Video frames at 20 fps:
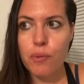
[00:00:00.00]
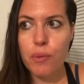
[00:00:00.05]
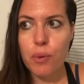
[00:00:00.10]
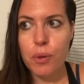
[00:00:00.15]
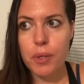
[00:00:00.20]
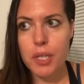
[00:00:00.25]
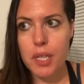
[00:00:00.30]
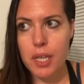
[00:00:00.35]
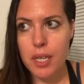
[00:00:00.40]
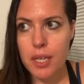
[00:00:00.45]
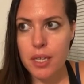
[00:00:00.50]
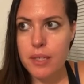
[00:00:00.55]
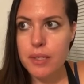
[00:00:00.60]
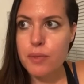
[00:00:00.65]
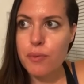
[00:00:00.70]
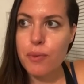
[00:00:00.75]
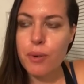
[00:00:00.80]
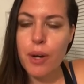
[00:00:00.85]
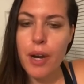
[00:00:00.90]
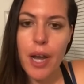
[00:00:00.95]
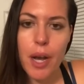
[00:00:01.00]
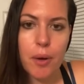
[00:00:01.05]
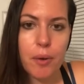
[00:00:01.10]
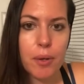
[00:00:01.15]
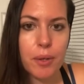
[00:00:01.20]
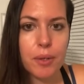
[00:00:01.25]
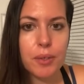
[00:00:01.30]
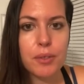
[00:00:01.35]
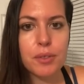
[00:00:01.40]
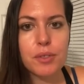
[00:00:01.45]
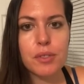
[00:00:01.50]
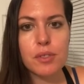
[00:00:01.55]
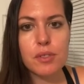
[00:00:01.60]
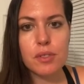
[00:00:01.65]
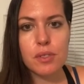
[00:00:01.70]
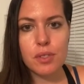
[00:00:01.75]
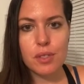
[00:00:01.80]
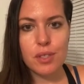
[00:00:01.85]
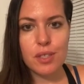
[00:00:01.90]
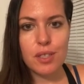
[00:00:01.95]
Four days, four hours,
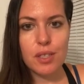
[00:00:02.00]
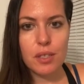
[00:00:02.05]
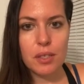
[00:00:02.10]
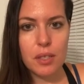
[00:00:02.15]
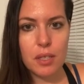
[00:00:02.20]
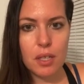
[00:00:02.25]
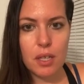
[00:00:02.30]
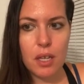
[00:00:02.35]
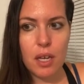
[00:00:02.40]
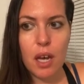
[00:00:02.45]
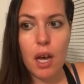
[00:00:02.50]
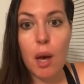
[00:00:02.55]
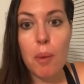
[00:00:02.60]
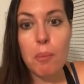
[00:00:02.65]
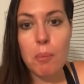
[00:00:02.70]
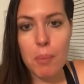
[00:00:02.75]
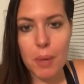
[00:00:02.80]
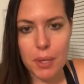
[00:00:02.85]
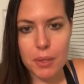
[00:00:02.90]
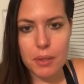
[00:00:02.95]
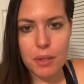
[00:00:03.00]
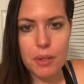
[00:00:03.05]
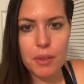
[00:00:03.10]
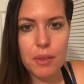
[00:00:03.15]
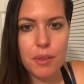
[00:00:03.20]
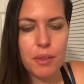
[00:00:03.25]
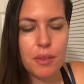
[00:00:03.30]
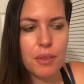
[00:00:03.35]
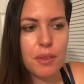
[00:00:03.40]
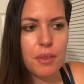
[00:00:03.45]
a month.